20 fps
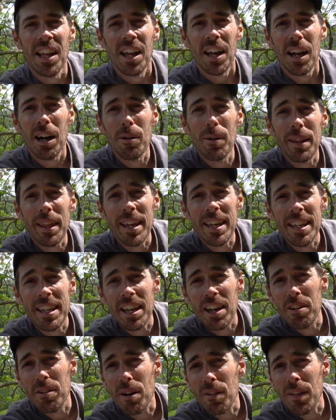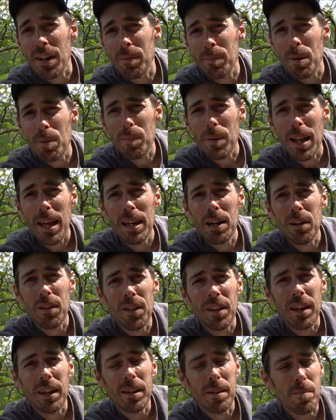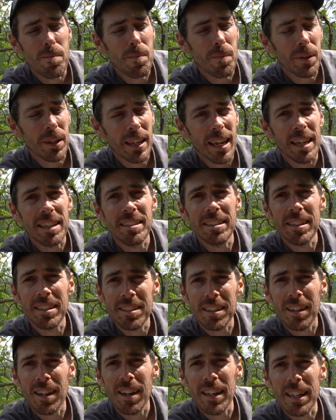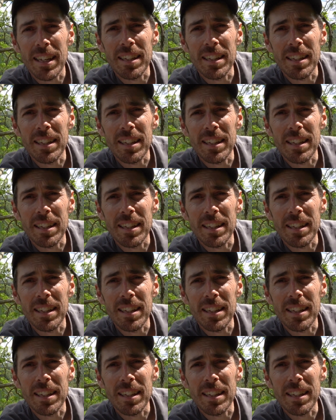Oh, well, there you go. I've had my play on Katie's Delight